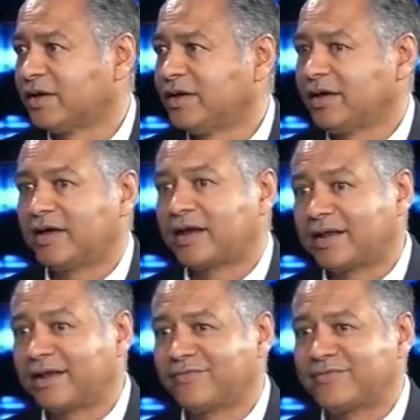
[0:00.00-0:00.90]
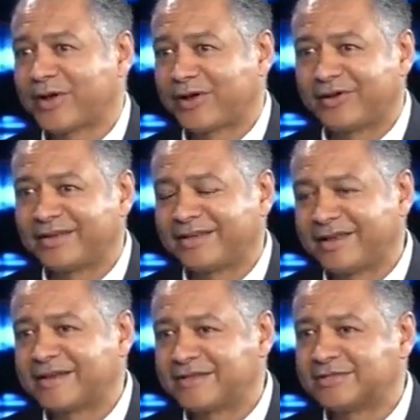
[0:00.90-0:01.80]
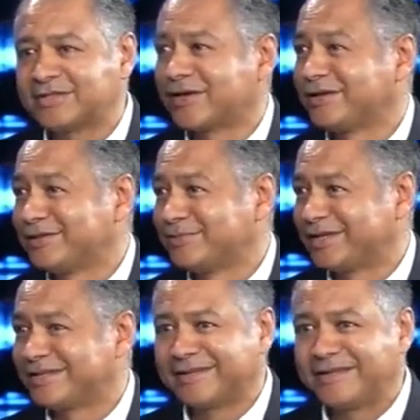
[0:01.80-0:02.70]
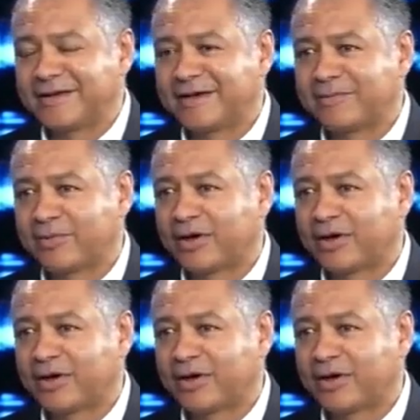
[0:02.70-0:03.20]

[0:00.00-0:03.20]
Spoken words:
And I'd love for my colleague Elani to tell you a little bit about